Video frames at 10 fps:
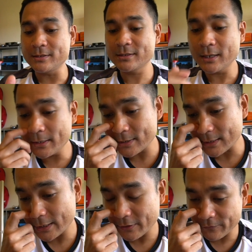design is
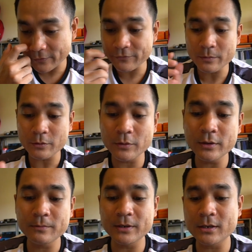slightly different from the
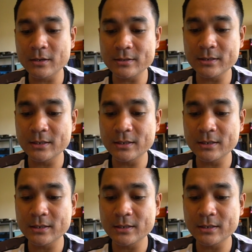road because